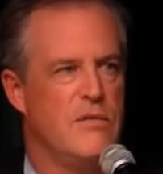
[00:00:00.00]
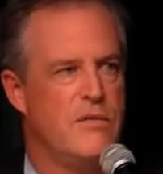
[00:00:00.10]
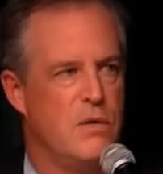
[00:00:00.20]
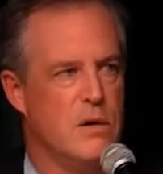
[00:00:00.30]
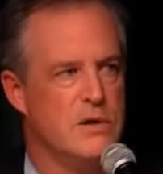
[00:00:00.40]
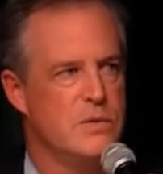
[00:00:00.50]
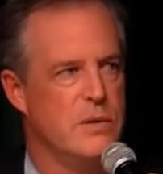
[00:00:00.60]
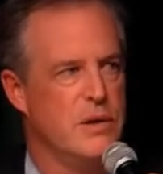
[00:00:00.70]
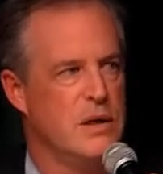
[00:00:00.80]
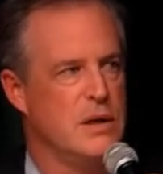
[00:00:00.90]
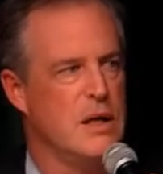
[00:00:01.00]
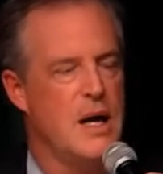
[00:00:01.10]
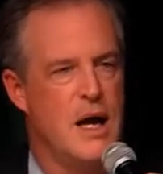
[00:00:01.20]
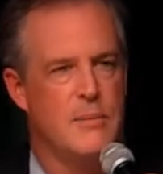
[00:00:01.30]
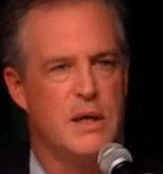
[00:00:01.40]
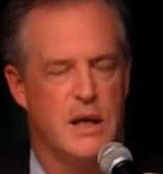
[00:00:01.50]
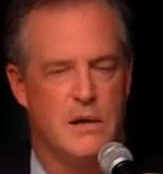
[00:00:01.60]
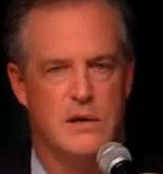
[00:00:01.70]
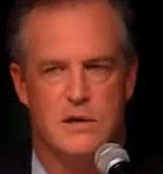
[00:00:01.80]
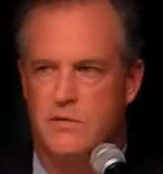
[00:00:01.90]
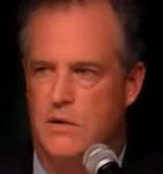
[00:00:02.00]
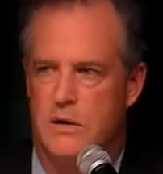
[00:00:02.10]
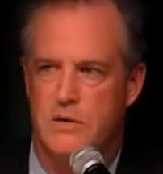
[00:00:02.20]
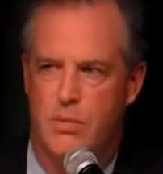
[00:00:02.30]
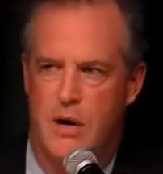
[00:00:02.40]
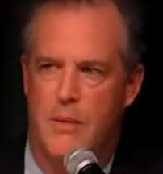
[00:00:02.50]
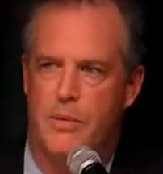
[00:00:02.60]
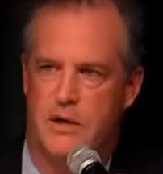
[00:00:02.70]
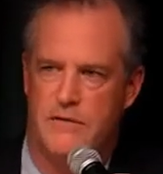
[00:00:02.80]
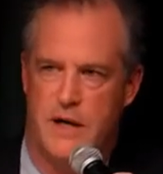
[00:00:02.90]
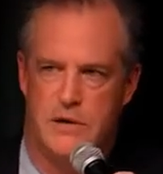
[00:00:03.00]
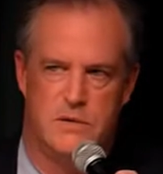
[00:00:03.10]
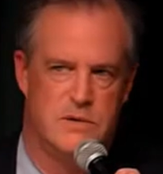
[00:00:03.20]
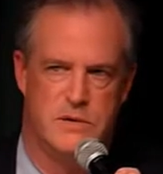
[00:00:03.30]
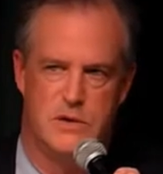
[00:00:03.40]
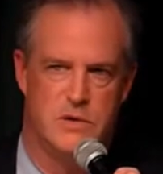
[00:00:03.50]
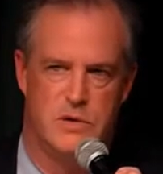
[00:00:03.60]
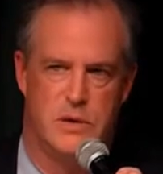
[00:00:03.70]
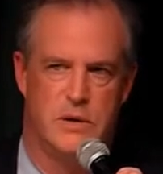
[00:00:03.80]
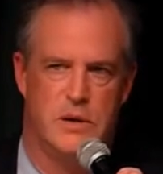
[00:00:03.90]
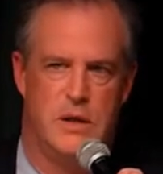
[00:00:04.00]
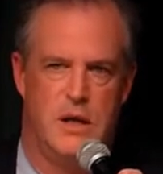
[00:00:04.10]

force within Cobb County as far as property values is concerned.